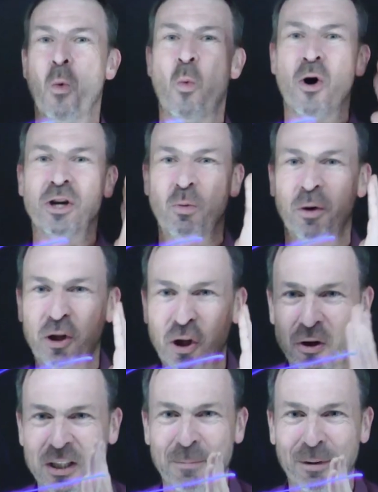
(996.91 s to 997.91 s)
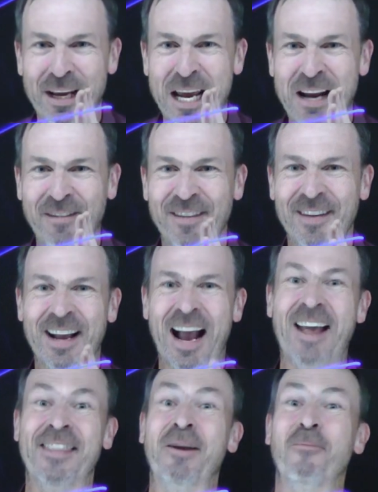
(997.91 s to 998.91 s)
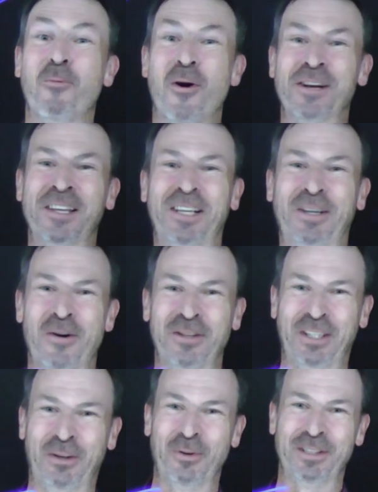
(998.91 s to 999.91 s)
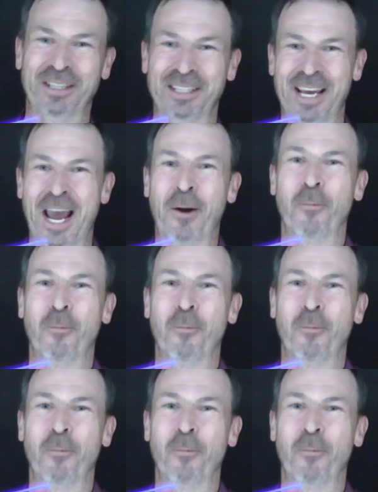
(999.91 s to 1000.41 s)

What do you want to choose to believe? And then what are the consequences?